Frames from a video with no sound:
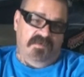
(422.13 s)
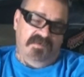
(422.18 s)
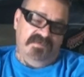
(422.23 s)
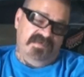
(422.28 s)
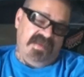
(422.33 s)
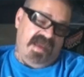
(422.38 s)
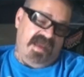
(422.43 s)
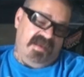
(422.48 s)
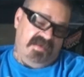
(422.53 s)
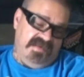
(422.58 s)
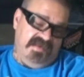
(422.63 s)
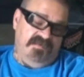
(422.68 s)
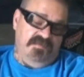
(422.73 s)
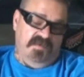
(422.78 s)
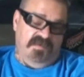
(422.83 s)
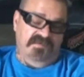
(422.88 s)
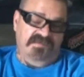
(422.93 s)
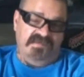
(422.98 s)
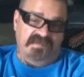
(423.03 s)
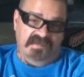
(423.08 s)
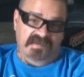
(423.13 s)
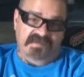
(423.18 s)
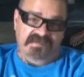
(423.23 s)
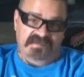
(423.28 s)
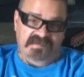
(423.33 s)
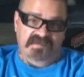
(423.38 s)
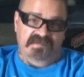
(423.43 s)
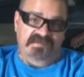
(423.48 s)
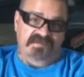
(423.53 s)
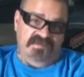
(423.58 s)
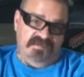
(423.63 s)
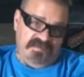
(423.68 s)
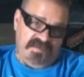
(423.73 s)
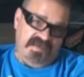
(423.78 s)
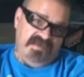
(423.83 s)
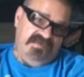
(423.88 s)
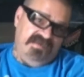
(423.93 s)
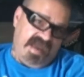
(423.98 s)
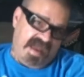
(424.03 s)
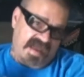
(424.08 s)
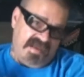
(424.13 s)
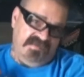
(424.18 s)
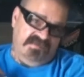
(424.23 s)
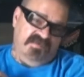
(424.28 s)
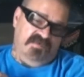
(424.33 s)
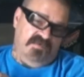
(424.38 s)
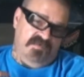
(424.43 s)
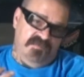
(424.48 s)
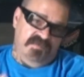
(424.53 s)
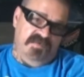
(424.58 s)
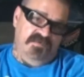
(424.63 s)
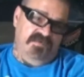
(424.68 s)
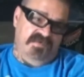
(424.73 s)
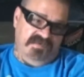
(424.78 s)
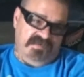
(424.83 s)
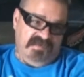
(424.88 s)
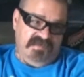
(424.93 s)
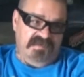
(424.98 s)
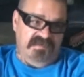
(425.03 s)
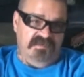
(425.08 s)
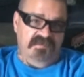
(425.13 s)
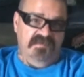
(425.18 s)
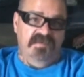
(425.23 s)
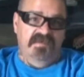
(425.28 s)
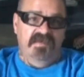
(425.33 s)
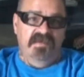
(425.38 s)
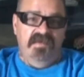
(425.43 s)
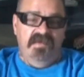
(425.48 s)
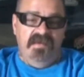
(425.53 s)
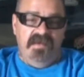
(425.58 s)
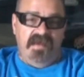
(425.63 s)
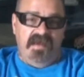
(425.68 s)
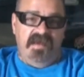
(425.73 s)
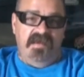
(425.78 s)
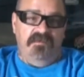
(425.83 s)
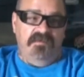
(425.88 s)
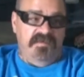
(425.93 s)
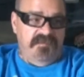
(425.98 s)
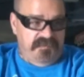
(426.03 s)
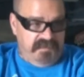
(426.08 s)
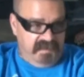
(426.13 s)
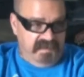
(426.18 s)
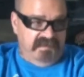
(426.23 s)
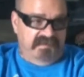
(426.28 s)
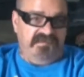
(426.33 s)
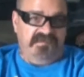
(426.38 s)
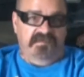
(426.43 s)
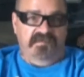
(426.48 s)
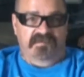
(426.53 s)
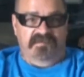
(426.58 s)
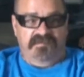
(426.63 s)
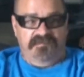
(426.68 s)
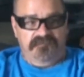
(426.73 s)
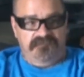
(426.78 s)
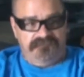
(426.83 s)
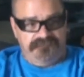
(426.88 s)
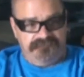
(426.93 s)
Well, Dan did most of the listening to him, then Dan told me what to do, and we printed shirts.